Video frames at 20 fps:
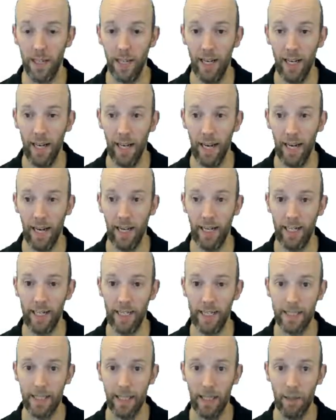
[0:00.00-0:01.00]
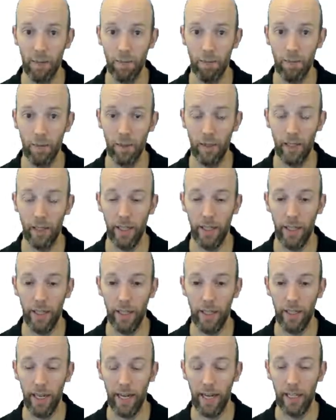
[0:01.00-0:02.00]
and
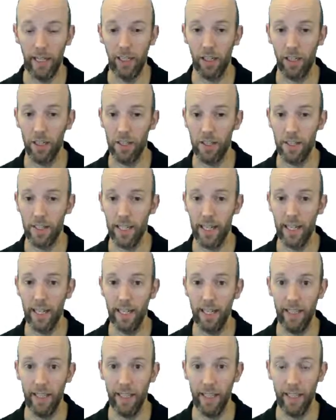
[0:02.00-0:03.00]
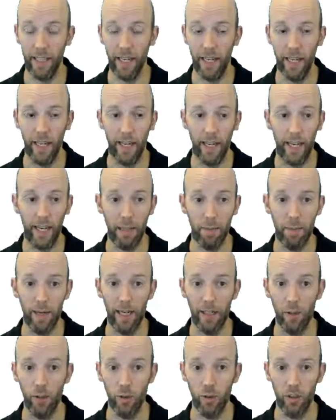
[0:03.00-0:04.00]
the hacker could see the
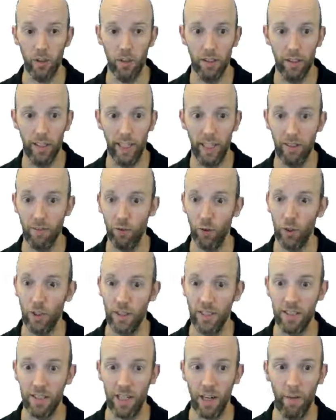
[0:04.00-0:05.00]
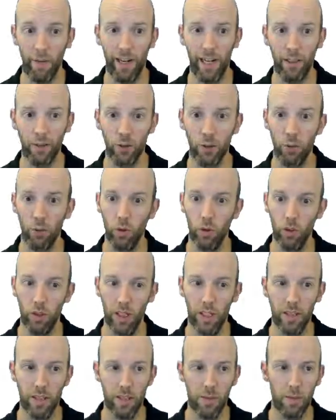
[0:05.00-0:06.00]
emails and the invoices going out to all your
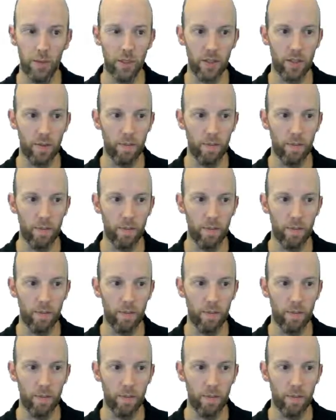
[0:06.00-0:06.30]
customers.